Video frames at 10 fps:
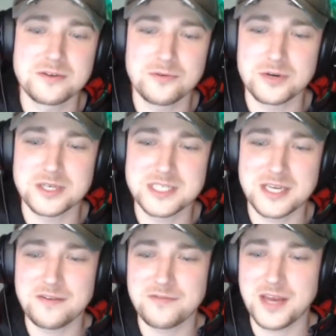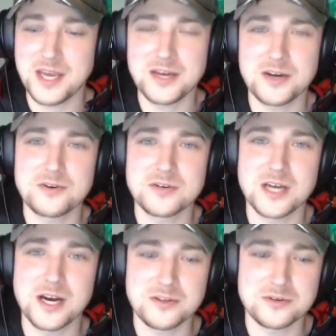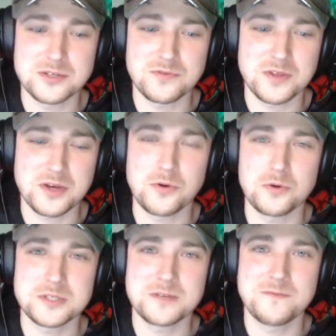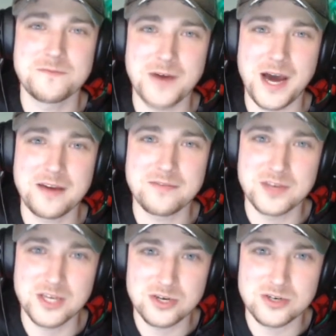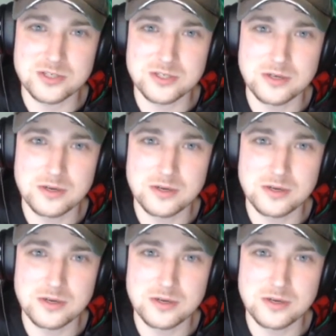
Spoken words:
or to save $800 over the course of 5 years.